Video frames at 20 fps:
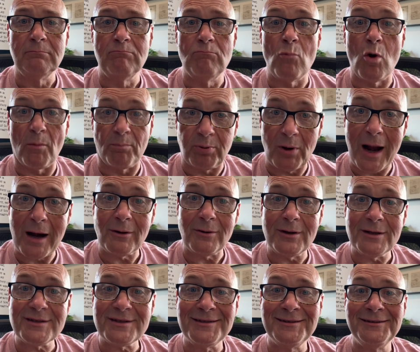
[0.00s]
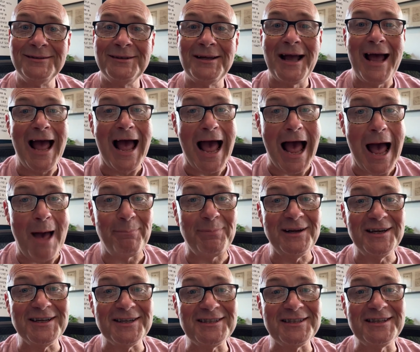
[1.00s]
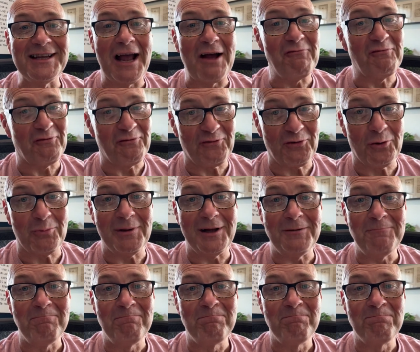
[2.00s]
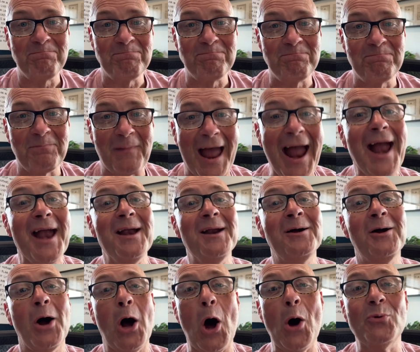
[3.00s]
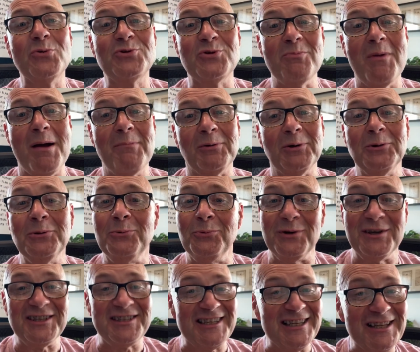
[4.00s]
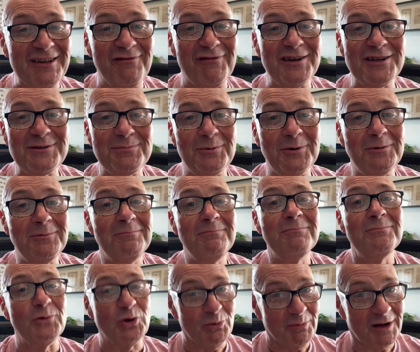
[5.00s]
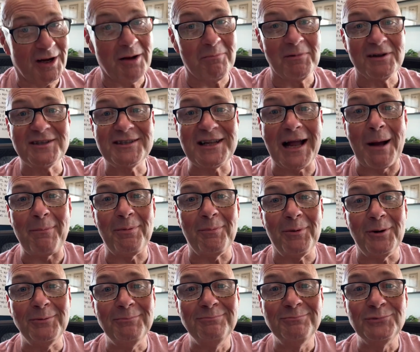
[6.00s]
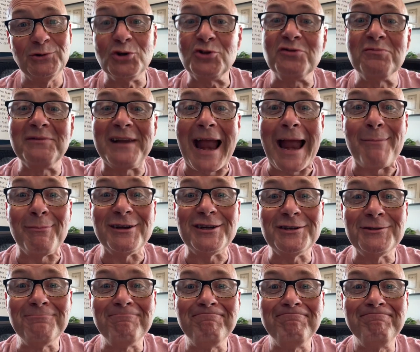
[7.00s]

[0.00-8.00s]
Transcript: More progress, happiness, and fulfillment. Hey, always remember, when you see the invisible, you become unstoppable. Do some damage.